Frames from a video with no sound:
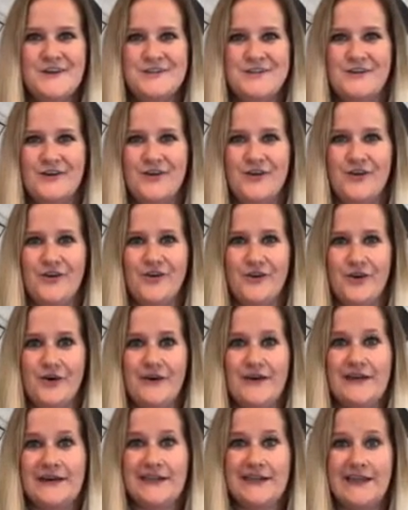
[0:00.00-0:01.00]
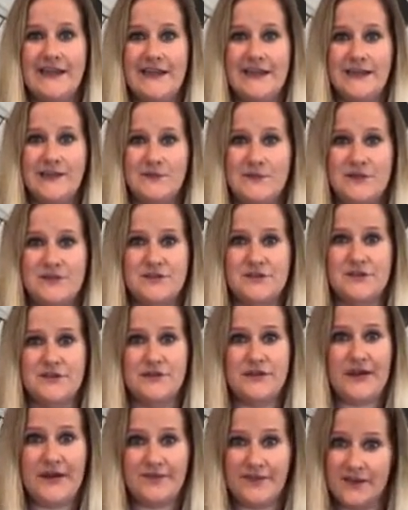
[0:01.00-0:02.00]
So go ahead and make sure
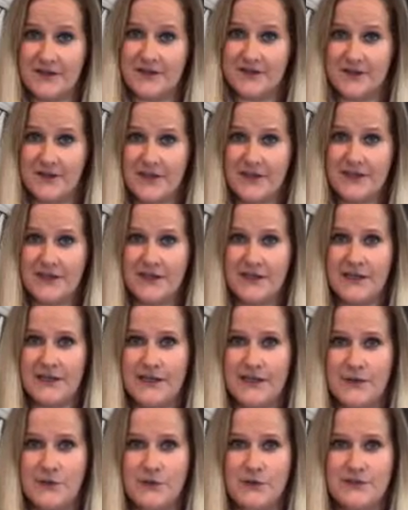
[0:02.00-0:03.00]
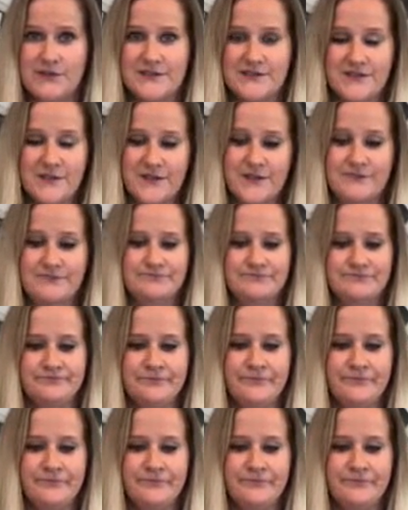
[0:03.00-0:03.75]
that you have that in your hand and we'll get started.